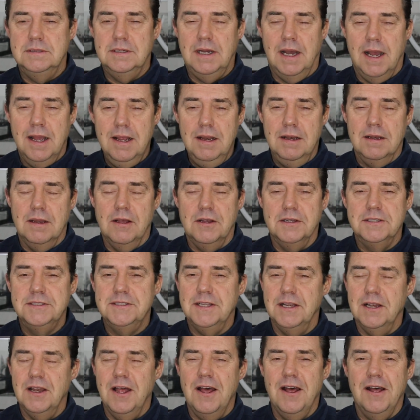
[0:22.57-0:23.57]
I
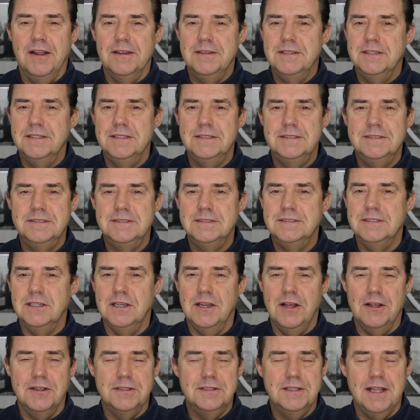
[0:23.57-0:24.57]
lost a lot
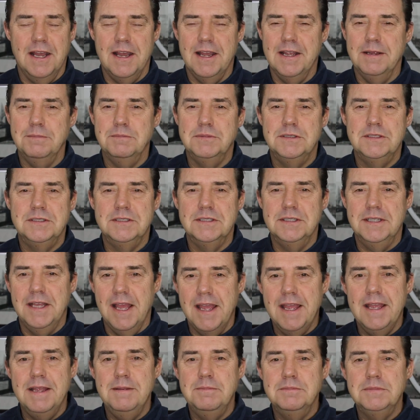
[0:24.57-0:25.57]
of times,
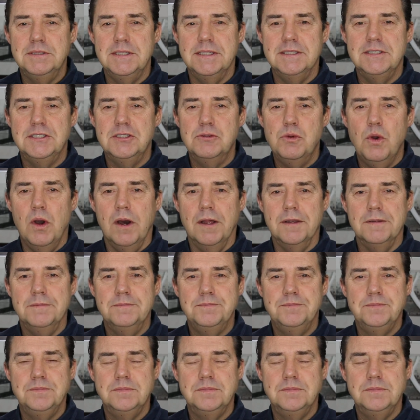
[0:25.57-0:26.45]
games and so on.